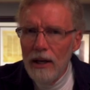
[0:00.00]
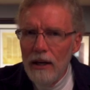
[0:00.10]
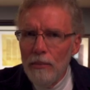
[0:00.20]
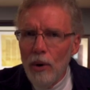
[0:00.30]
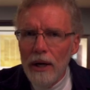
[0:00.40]

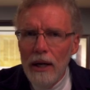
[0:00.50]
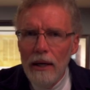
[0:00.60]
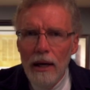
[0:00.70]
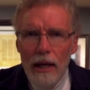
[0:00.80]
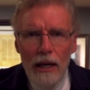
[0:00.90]
and a morning,
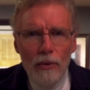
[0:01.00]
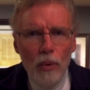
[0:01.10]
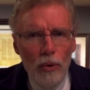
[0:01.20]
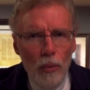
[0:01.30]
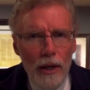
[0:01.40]

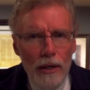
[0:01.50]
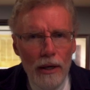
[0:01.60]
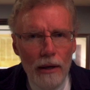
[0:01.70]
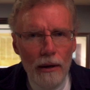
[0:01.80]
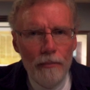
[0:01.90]
equaled one
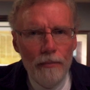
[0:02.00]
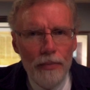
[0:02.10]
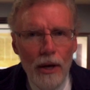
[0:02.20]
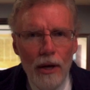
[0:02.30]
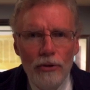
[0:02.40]
year.
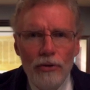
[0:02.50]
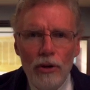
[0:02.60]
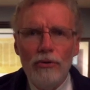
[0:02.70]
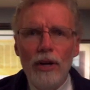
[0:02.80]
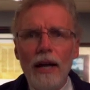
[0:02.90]

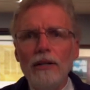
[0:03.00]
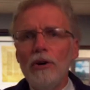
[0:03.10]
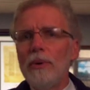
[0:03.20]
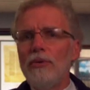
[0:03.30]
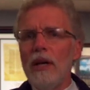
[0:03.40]
So
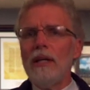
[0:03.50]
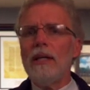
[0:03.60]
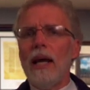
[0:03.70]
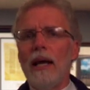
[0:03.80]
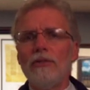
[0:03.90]
Daniel was
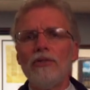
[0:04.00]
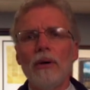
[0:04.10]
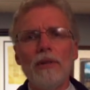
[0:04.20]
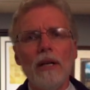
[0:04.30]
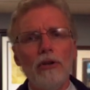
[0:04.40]
indicating
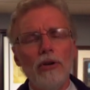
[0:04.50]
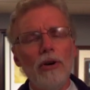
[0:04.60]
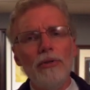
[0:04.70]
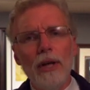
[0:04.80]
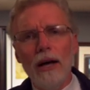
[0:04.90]
something
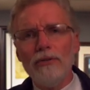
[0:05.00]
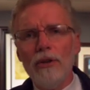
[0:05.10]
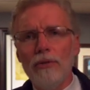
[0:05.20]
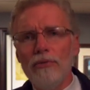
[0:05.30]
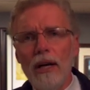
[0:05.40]
two
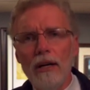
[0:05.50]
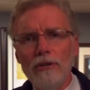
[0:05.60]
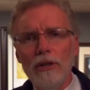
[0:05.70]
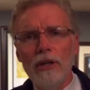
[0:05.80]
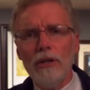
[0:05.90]
thousand three
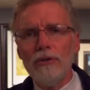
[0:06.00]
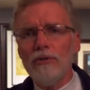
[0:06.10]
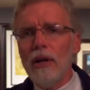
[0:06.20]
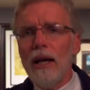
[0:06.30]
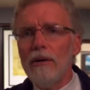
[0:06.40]
hundred
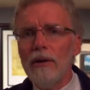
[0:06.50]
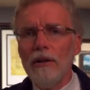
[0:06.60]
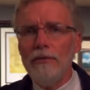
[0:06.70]
years later in the